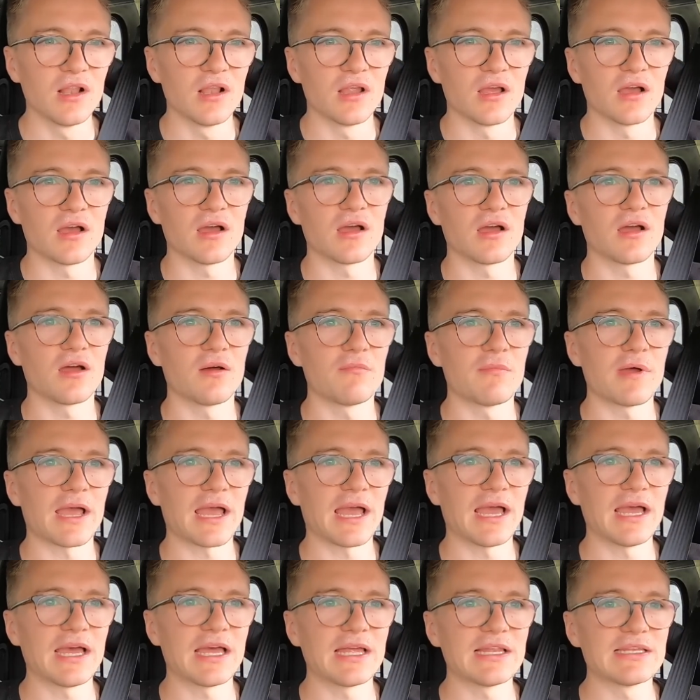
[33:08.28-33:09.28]

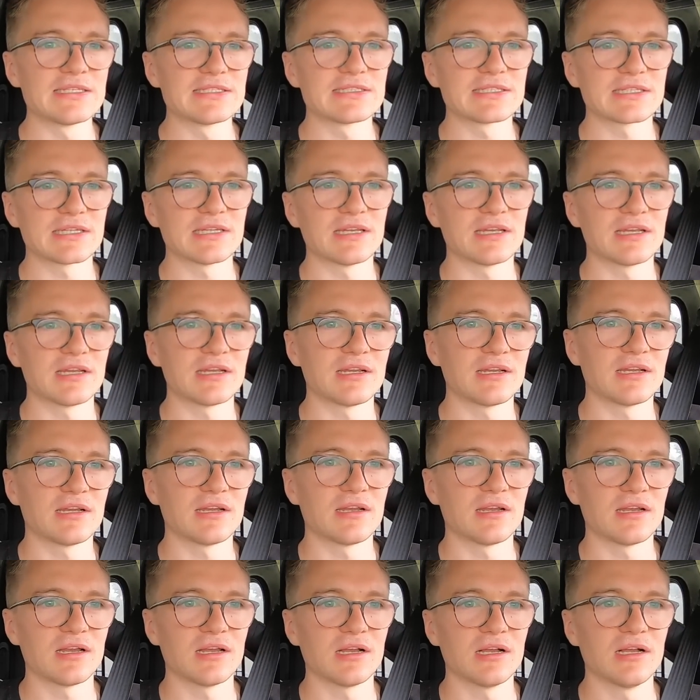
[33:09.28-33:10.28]
And
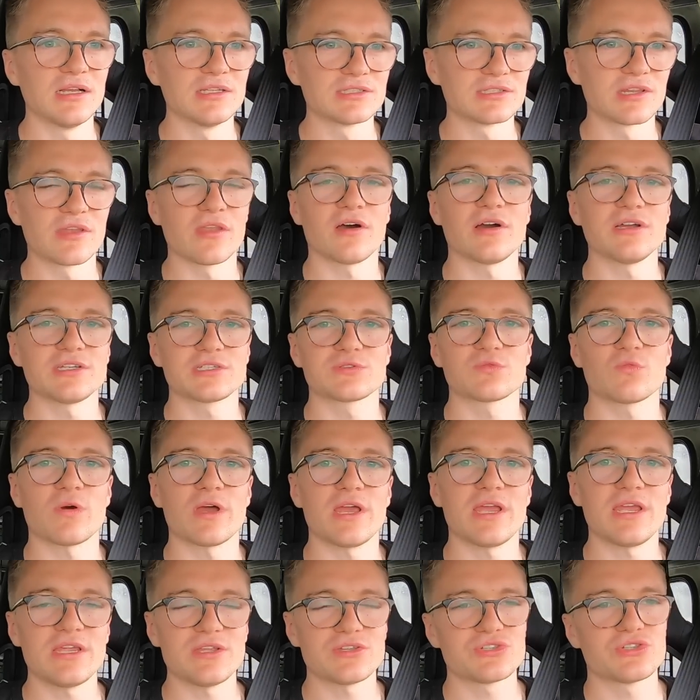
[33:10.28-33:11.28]
as a nice
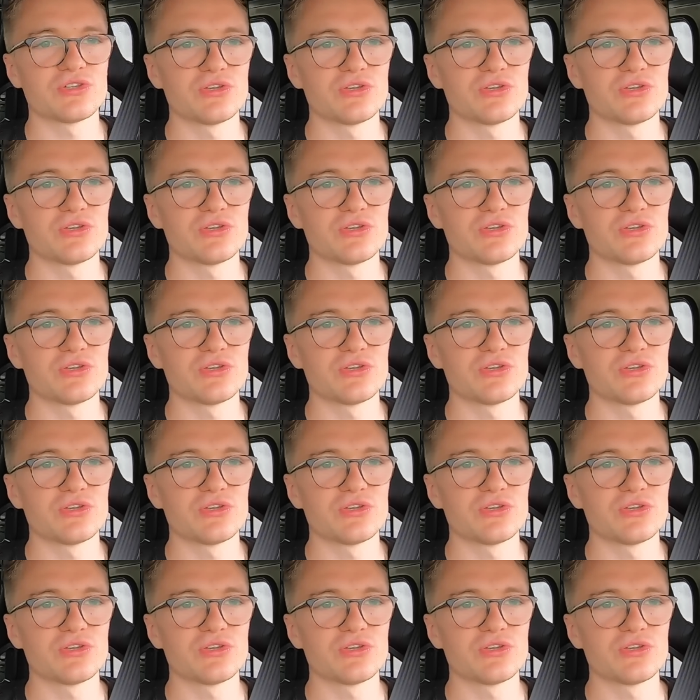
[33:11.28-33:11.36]
way